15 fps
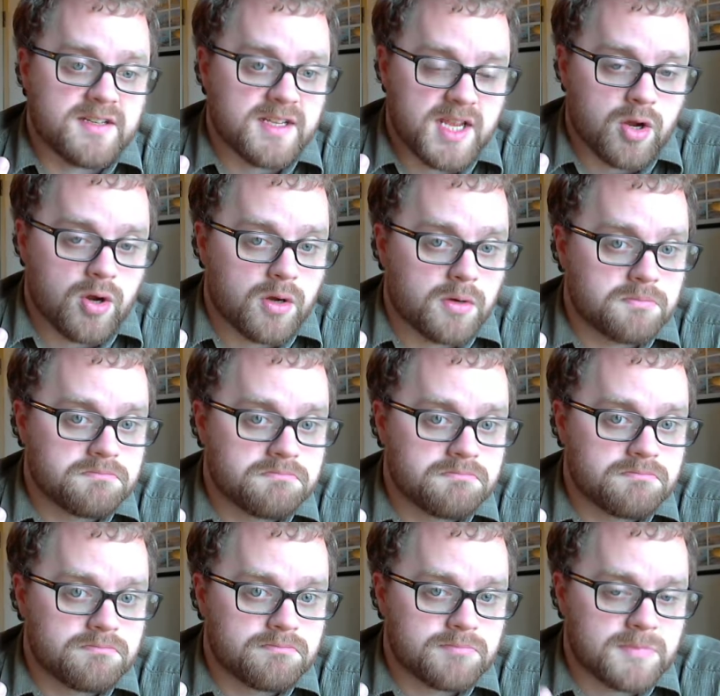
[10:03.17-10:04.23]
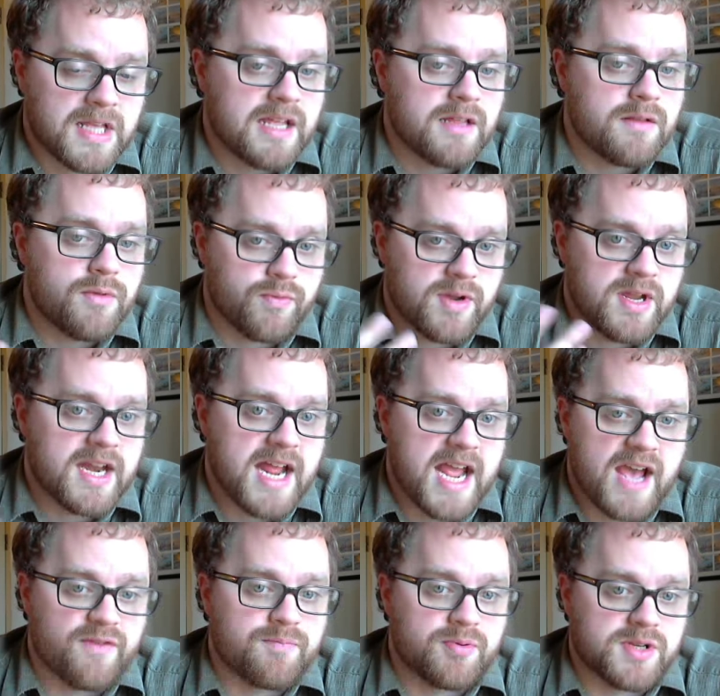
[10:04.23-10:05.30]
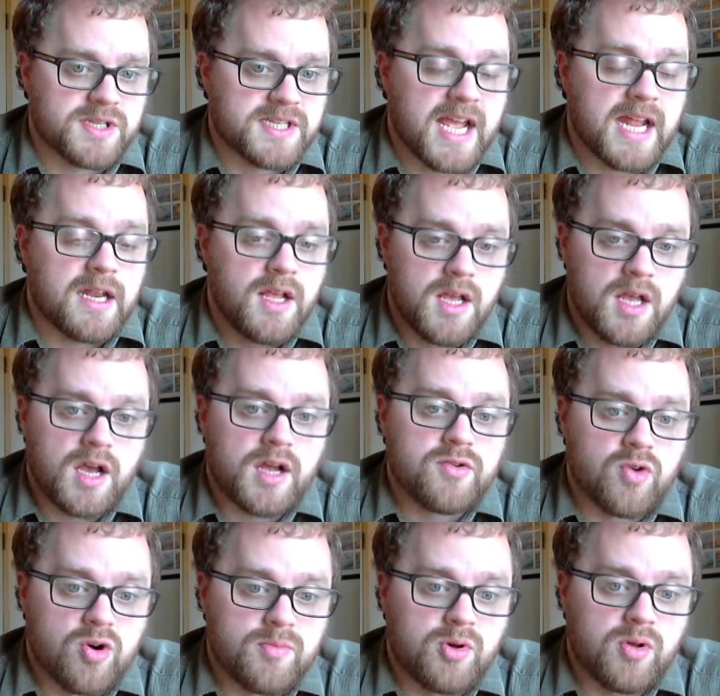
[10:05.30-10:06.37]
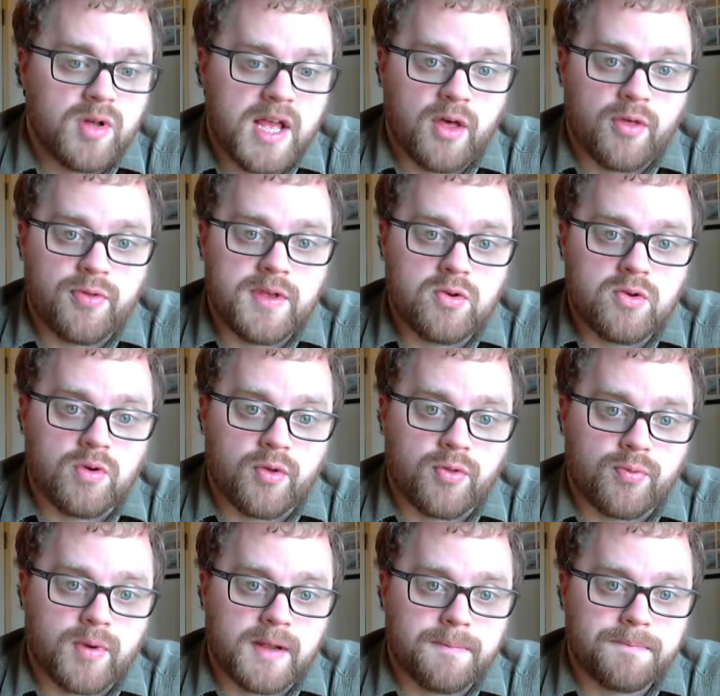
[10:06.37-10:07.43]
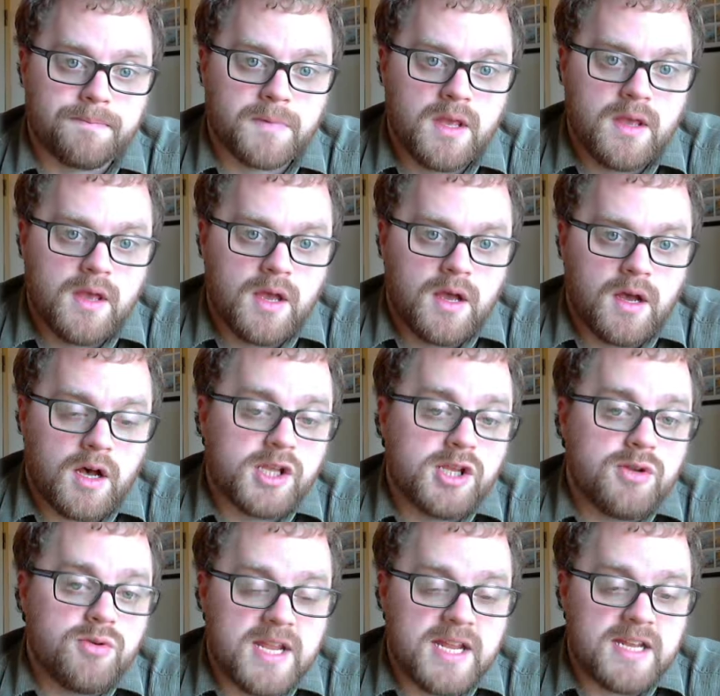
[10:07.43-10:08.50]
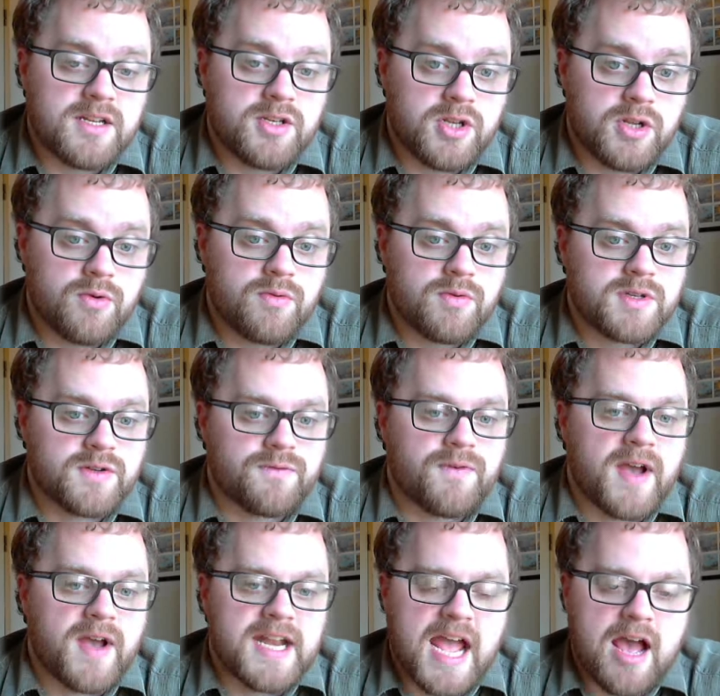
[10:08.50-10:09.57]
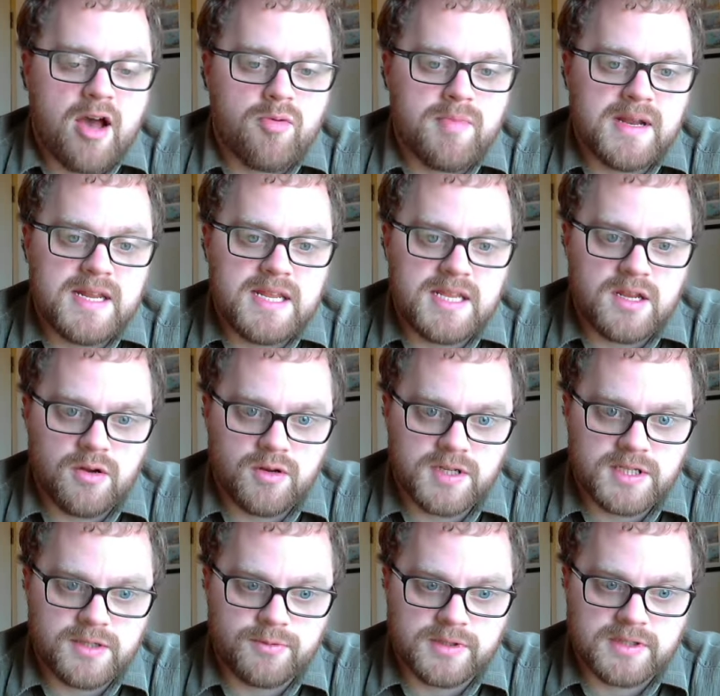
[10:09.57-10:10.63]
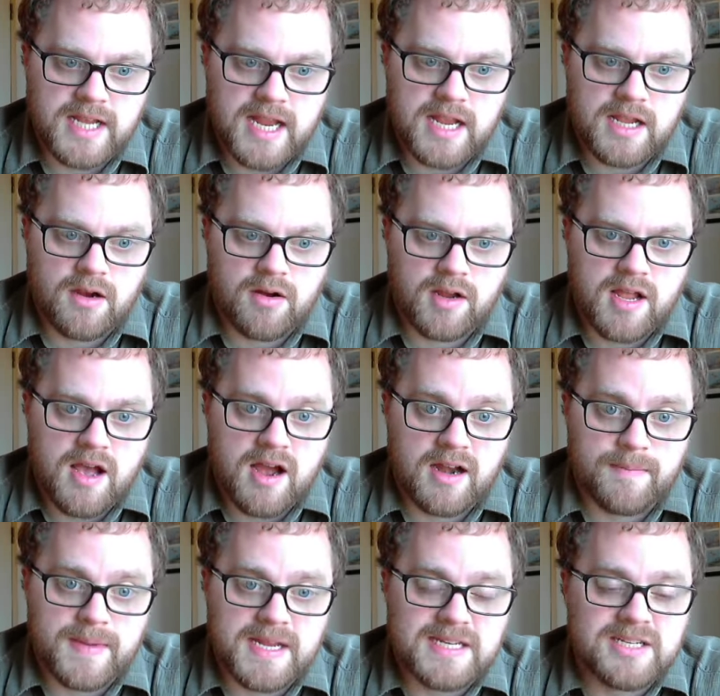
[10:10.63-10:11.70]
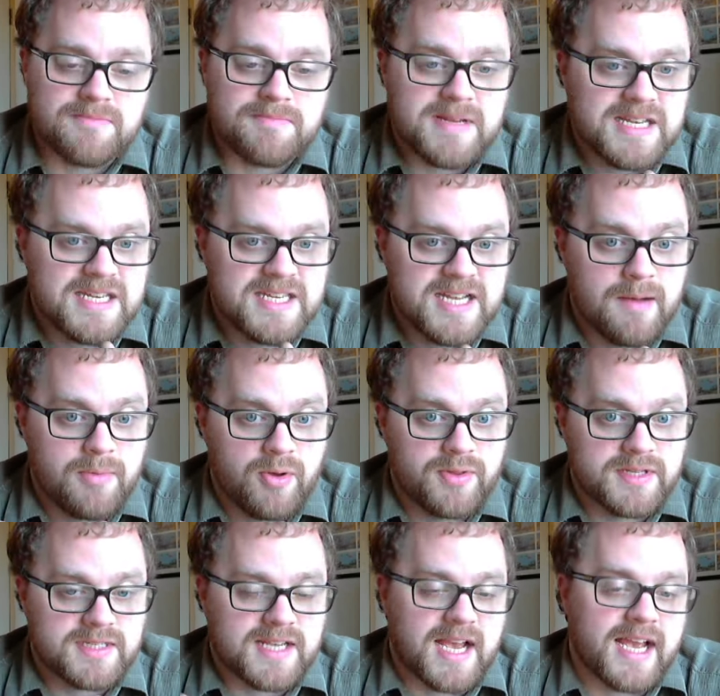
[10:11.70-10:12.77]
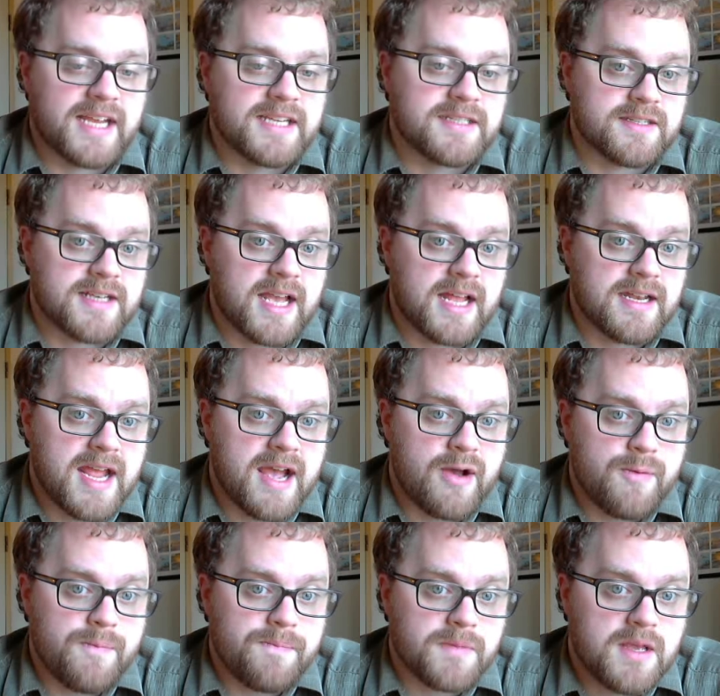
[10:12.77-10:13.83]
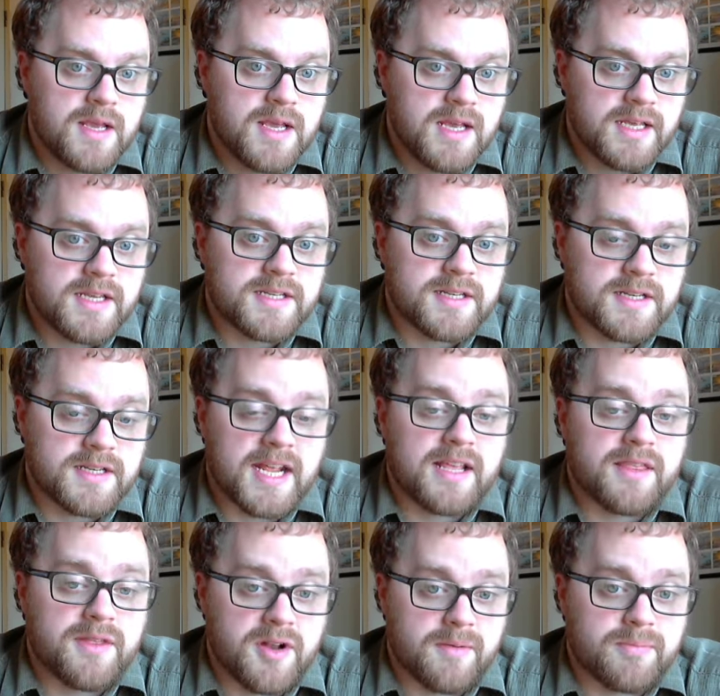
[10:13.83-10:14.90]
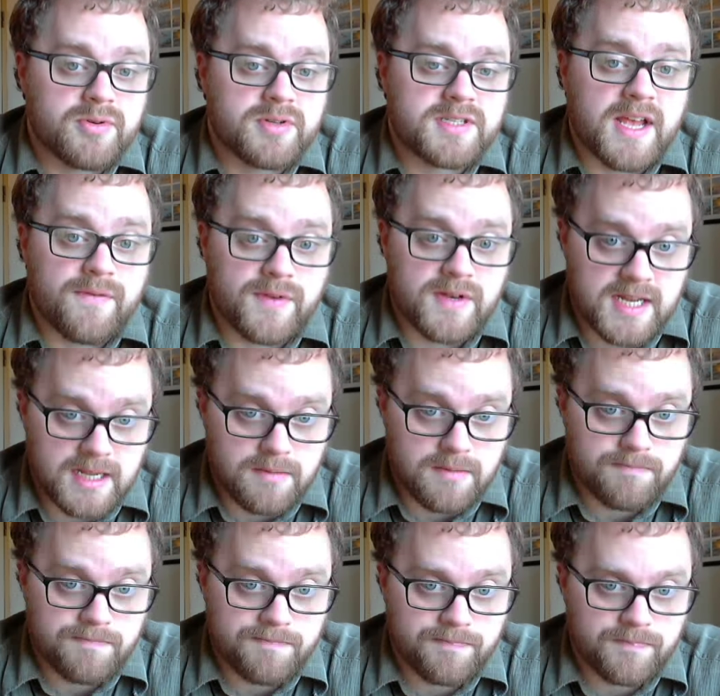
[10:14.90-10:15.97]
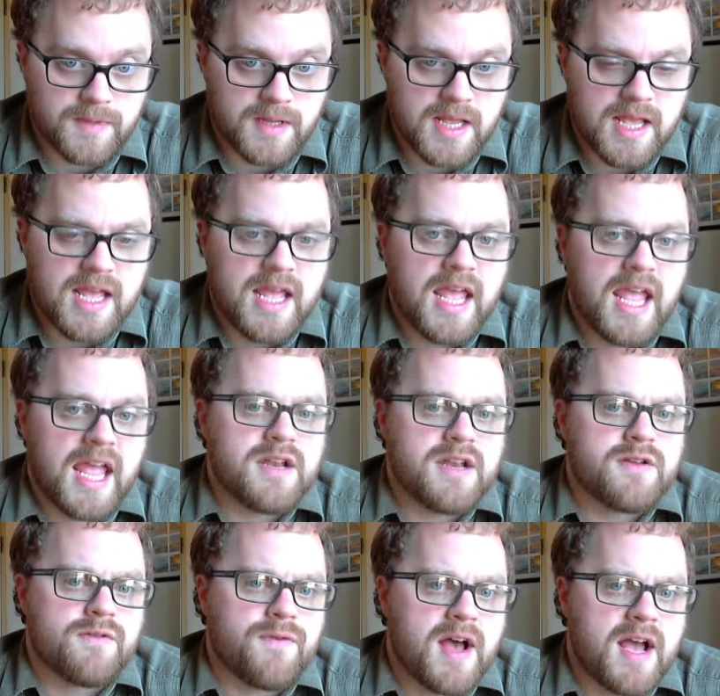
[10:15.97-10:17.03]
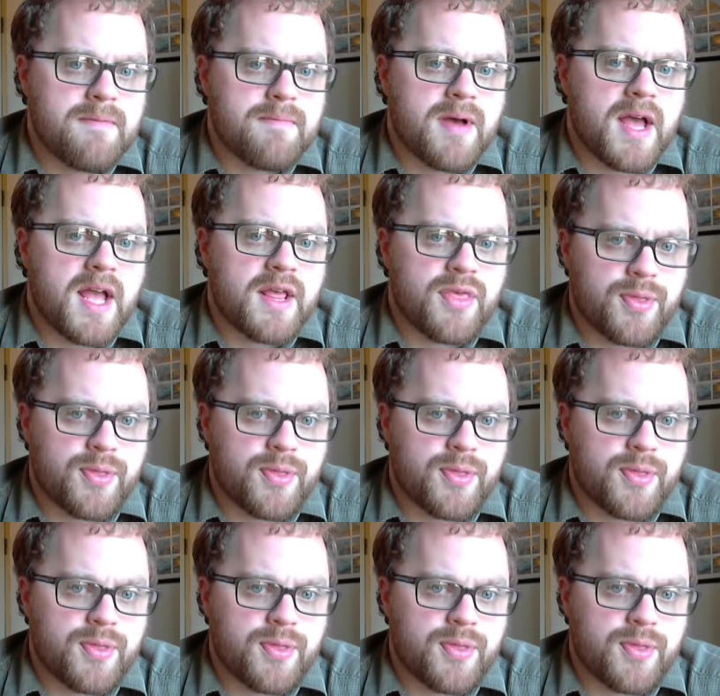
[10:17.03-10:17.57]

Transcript: a year, okay, 3.5%, a normal, healthy growth rate. All you need to do to find how many years it will take our economy to be double the size it's at now is to take the number 70 and divide by